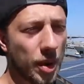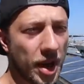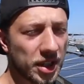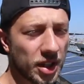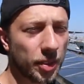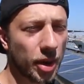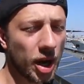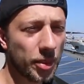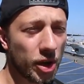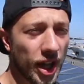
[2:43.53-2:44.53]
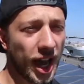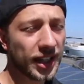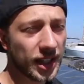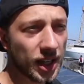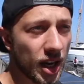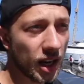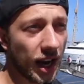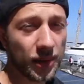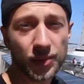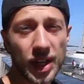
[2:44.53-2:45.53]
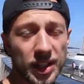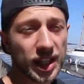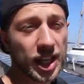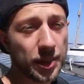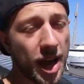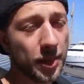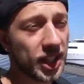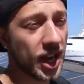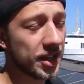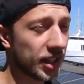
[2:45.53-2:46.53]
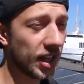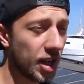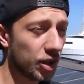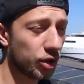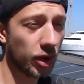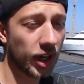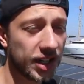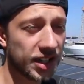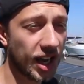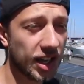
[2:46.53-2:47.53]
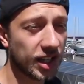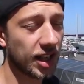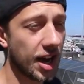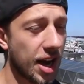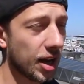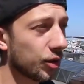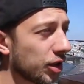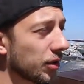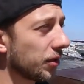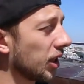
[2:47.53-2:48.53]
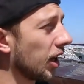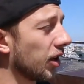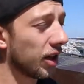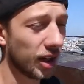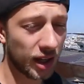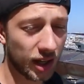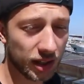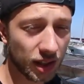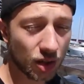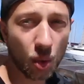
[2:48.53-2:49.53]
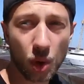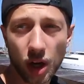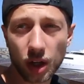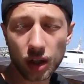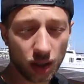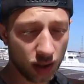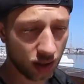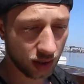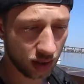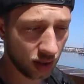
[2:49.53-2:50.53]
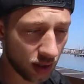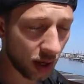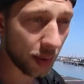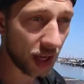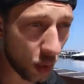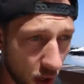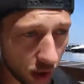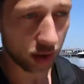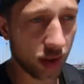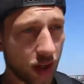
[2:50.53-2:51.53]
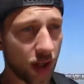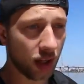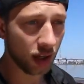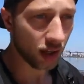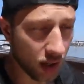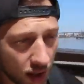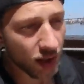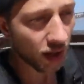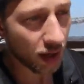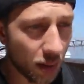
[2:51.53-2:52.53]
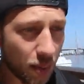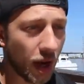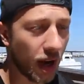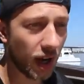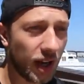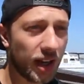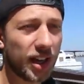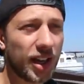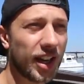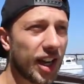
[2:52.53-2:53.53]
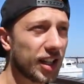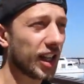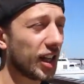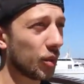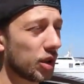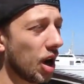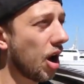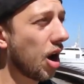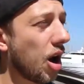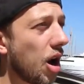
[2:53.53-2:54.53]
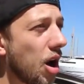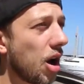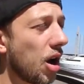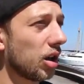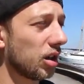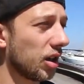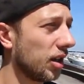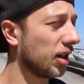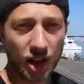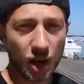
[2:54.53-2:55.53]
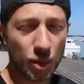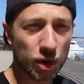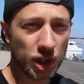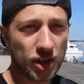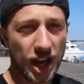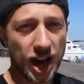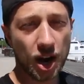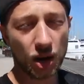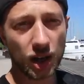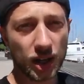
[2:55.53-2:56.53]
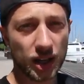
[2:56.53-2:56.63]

Went back to the apartment, ate dinner and fell asleep at my desk trying to edit that how-to video. It did not work. I mean, it worked, but editing it was hard. I'm also now